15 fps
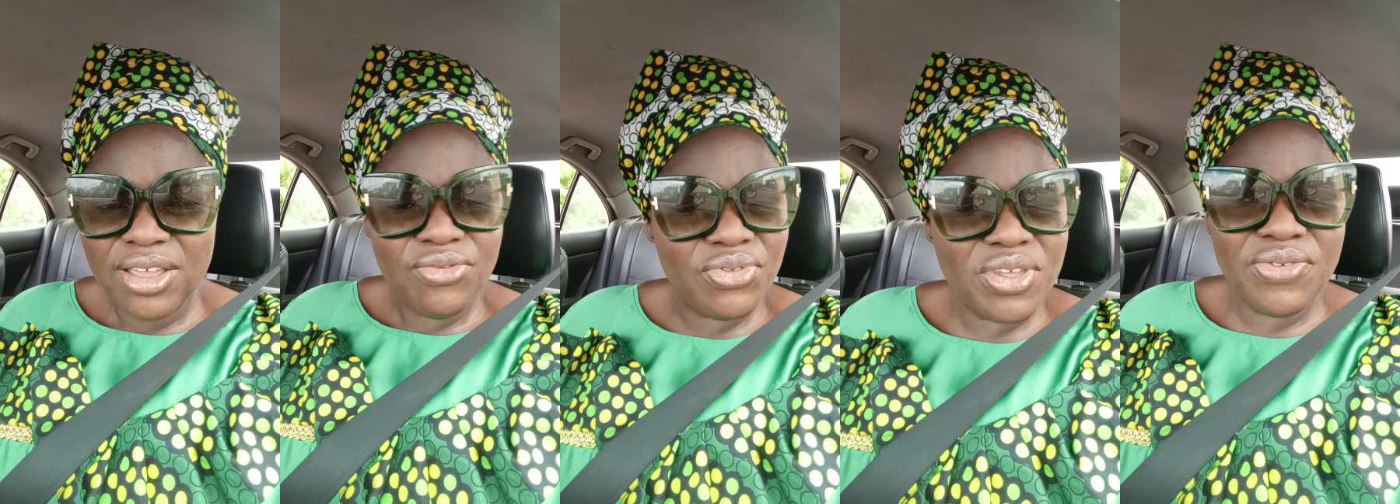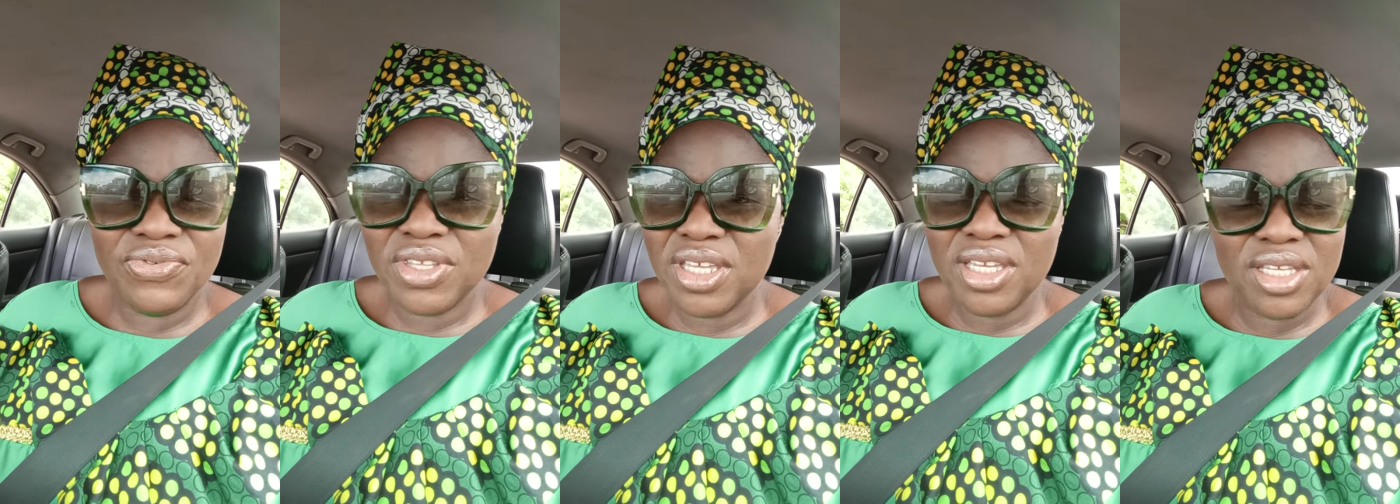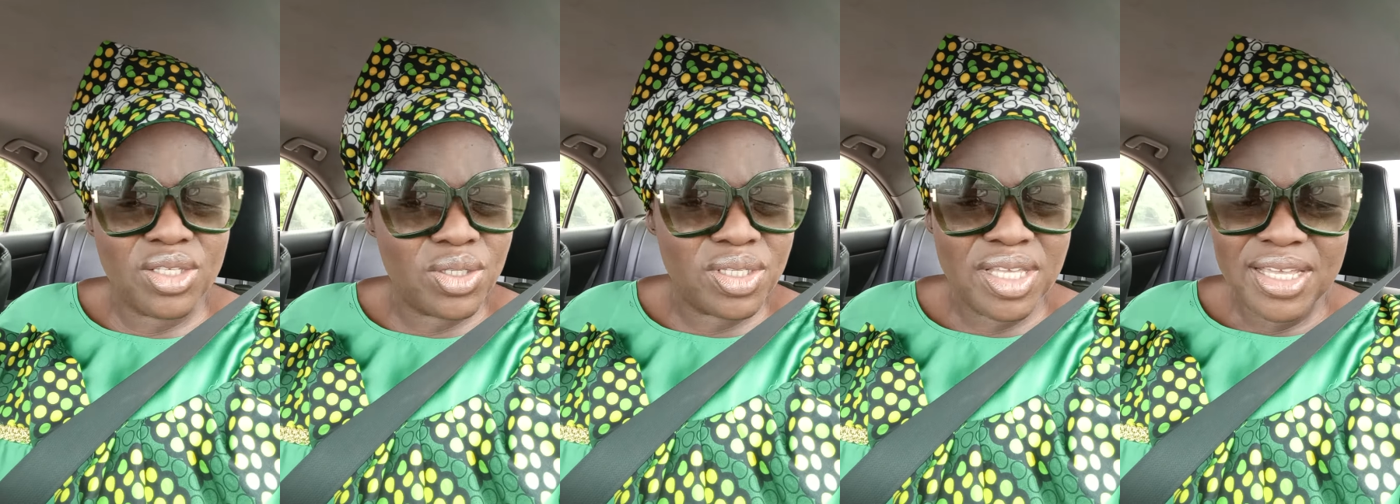
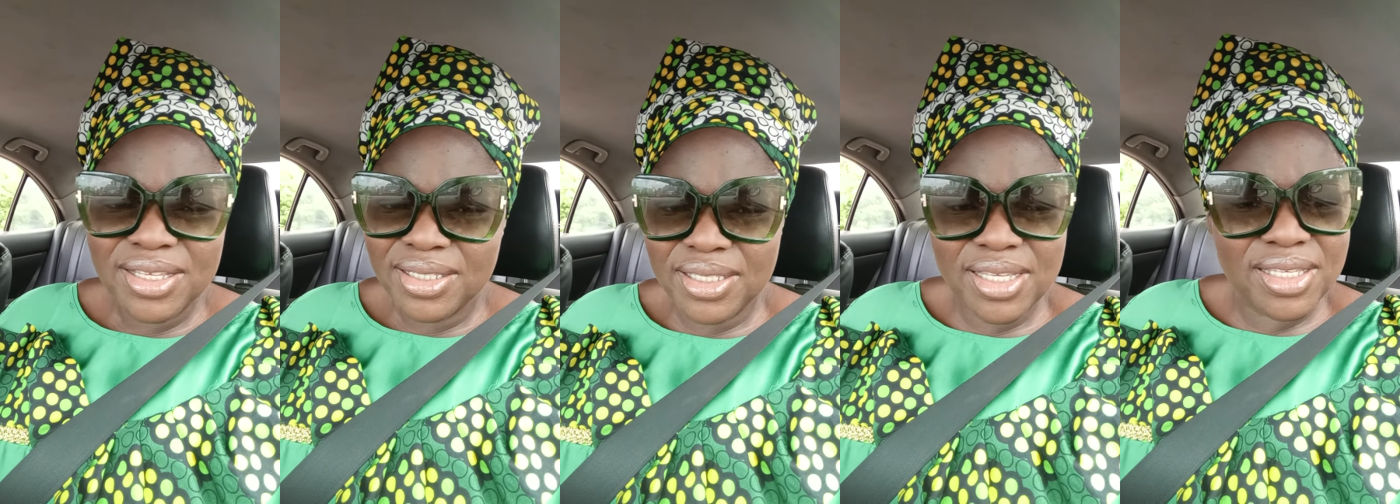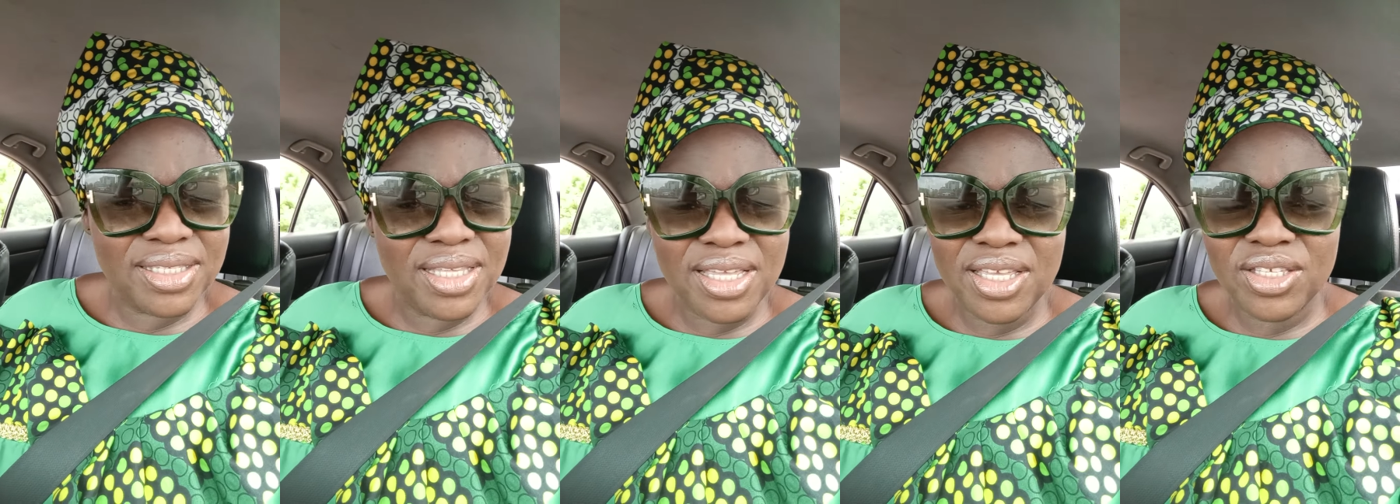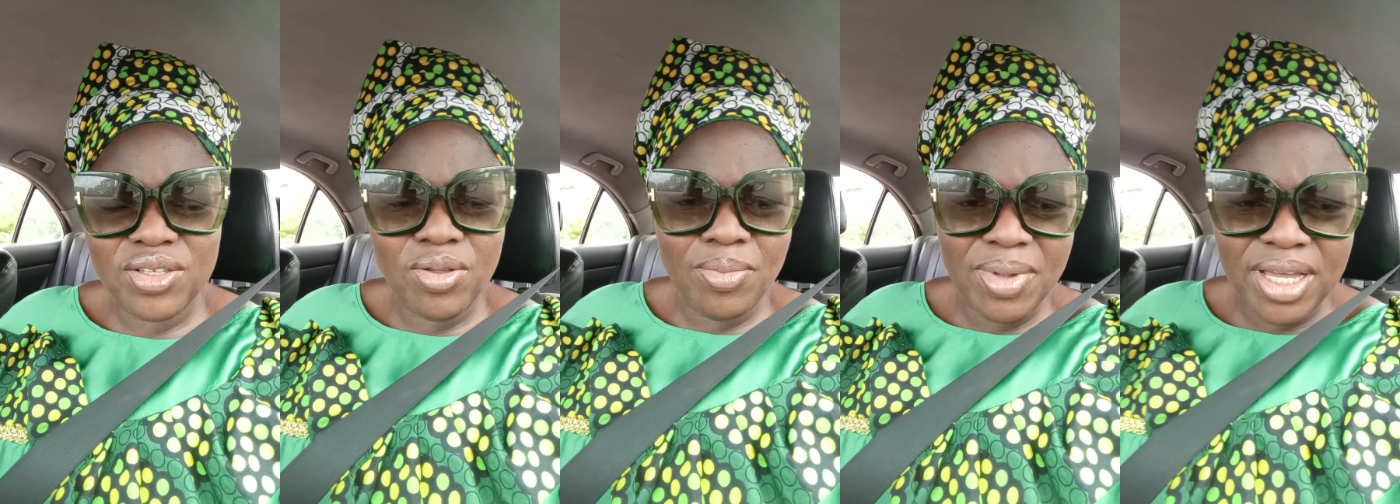50s,
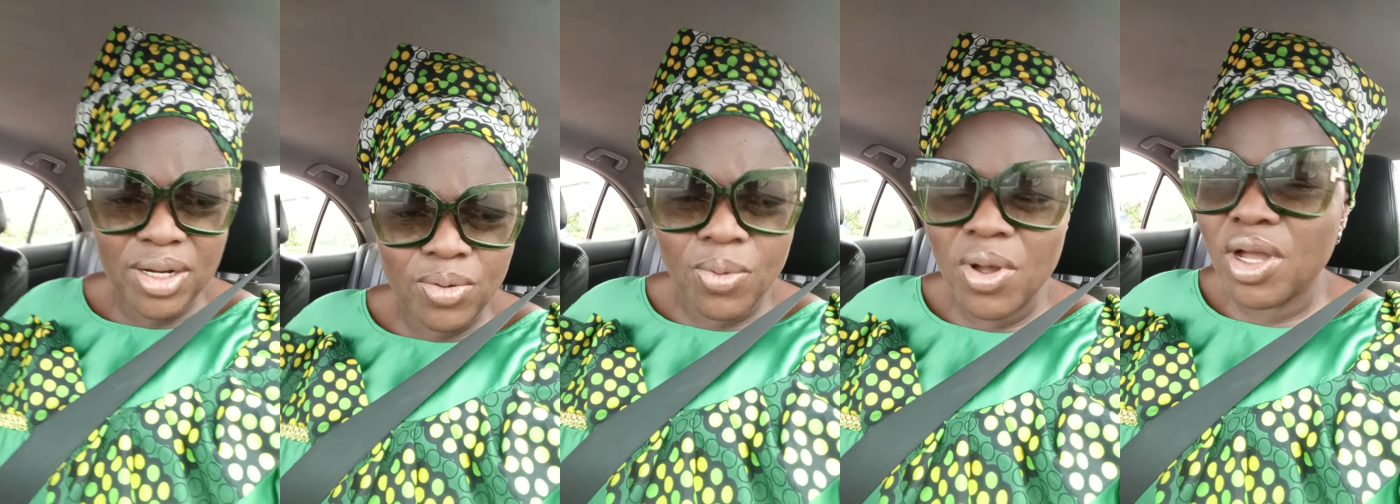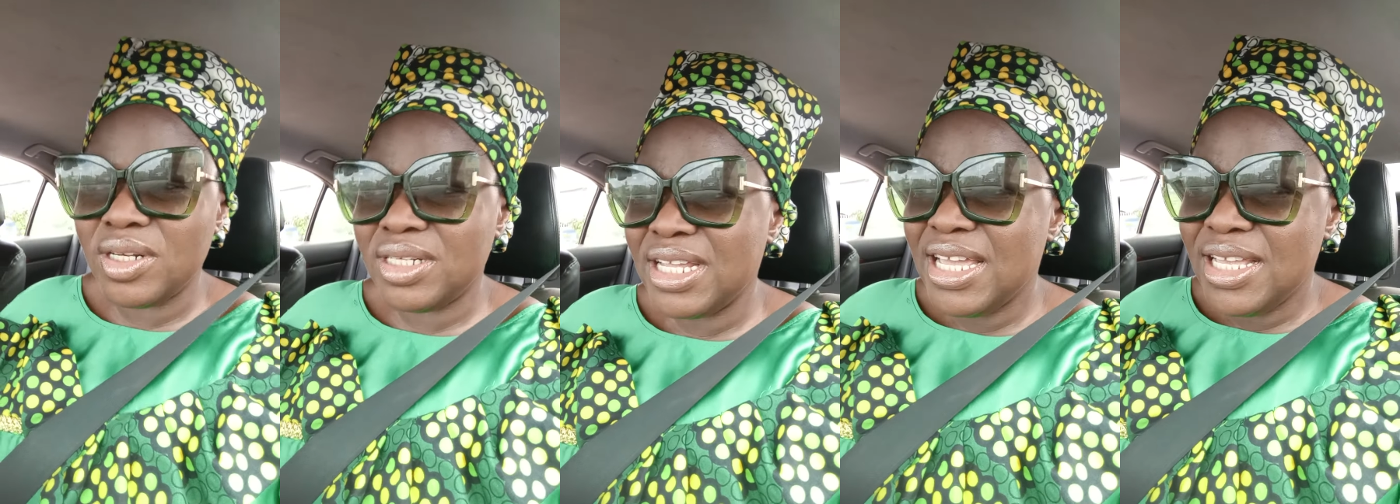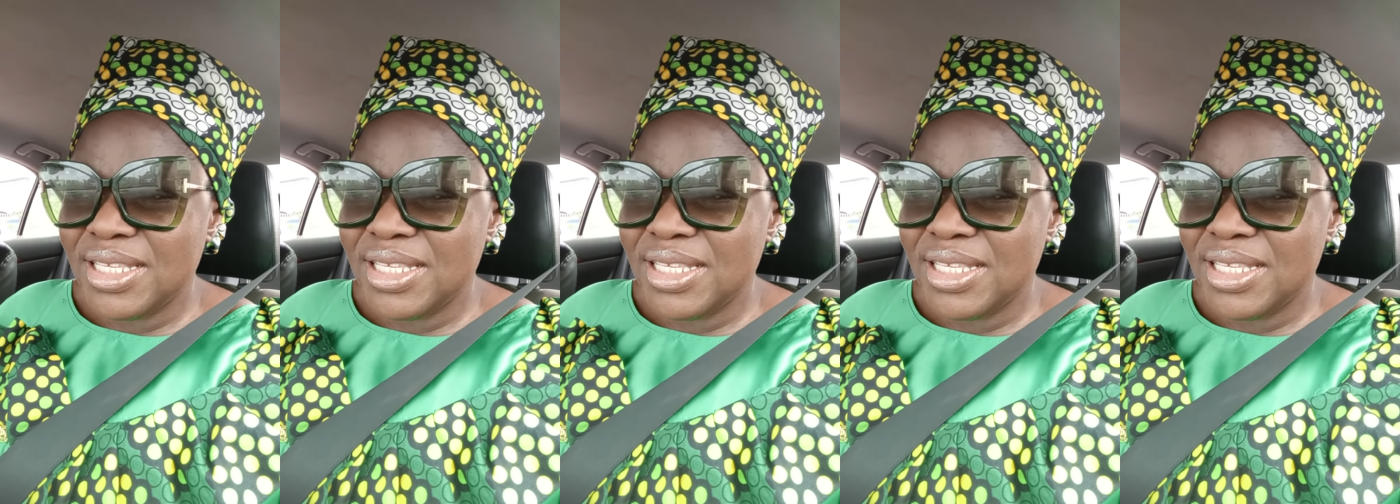60s, no matter what,